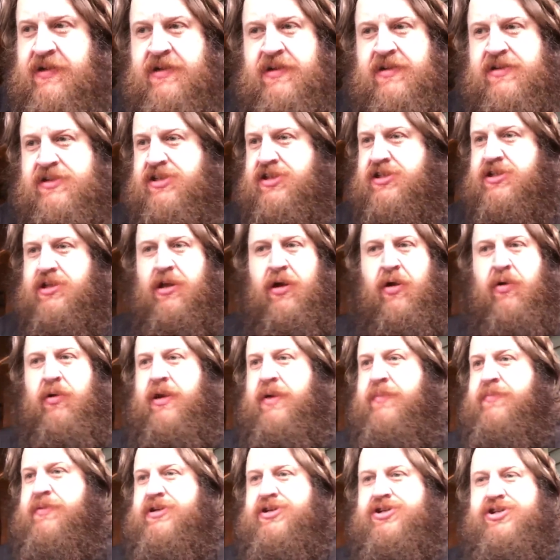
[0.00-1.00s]
slowly
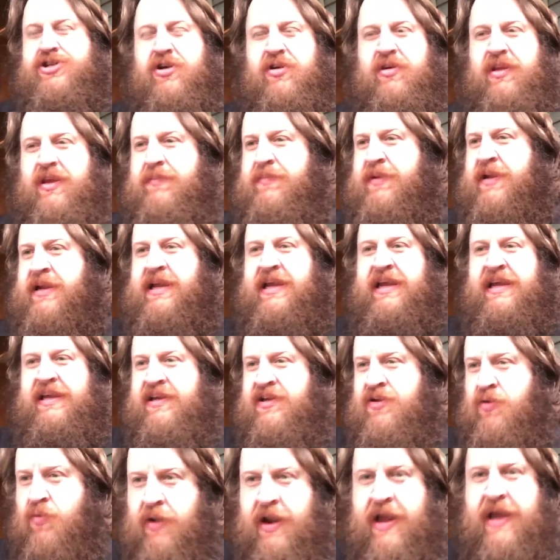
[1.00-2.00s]
but surely been eaten
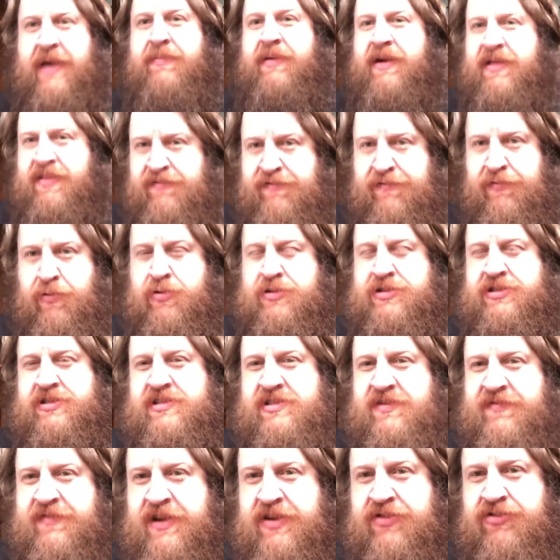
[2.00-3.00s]
away by the forces
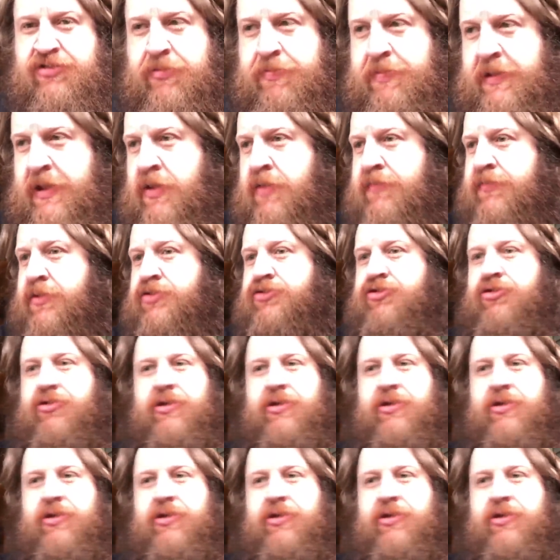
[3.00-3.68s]
of entropy over